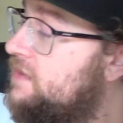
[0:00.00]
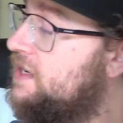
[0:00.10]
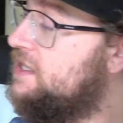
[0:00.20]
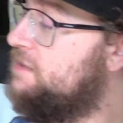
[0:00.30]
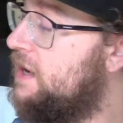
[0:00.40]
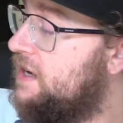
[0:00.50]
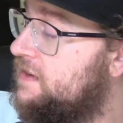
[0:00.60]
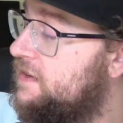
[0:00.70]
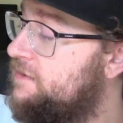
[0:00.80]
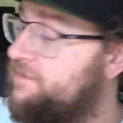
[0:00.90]

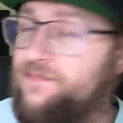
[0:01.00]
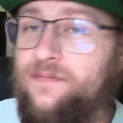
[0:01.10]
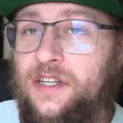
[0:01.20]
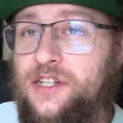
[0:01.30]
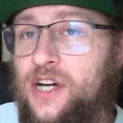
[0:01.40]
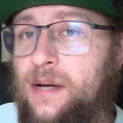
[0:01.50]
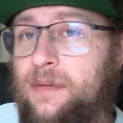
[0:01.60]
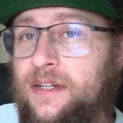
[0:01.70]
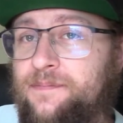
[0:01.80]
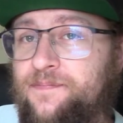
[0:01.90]
inspect the
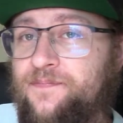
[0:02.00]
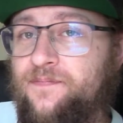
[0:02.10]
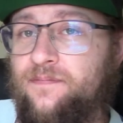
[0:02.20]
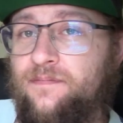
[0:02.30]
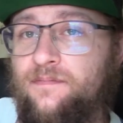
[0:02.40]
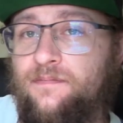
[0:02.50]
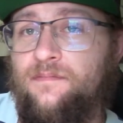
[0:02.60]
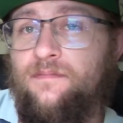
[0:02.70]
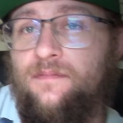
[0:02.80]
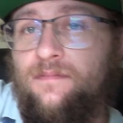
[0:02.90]
chamber,
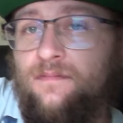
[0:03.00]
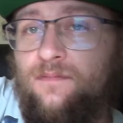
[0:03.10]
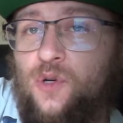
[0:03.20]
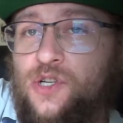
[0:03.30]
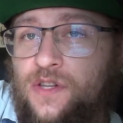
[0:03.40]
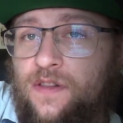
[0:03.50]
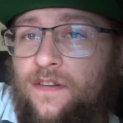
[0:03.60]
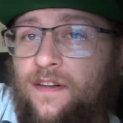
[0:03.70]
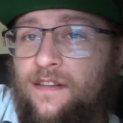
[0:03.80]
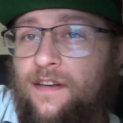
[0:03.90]
which this
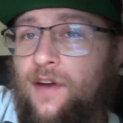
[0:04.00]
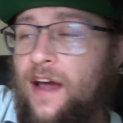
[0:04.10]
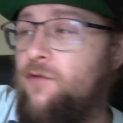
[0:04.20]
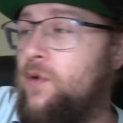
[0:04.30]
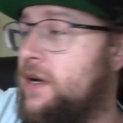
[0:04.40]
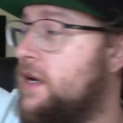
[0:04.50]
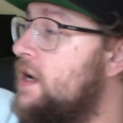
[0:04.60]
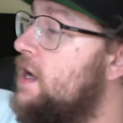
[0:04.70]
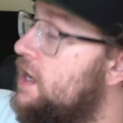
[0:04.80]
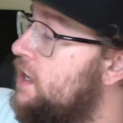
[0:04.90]
doesn't even have one.
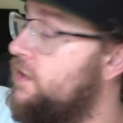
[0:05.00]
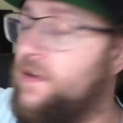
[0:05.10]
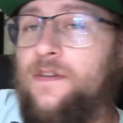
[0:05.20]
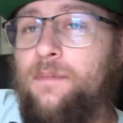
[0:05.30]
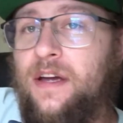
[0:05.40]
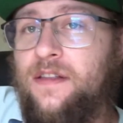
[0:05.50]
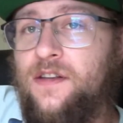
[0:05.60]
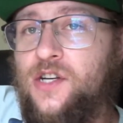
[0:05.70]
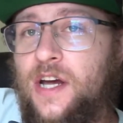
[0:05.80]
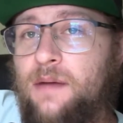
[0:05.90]
You inspect the
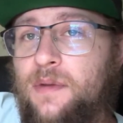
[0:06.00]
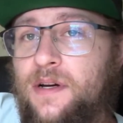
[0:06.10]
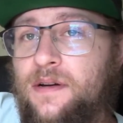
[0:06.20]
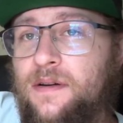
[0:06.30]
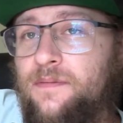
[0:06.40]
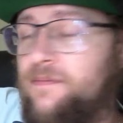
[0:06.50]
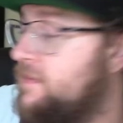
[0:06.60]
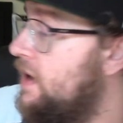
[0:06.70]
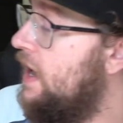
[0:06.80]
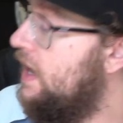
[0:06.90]
chamber,
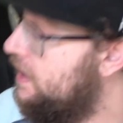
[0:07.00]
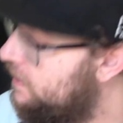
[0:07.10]
and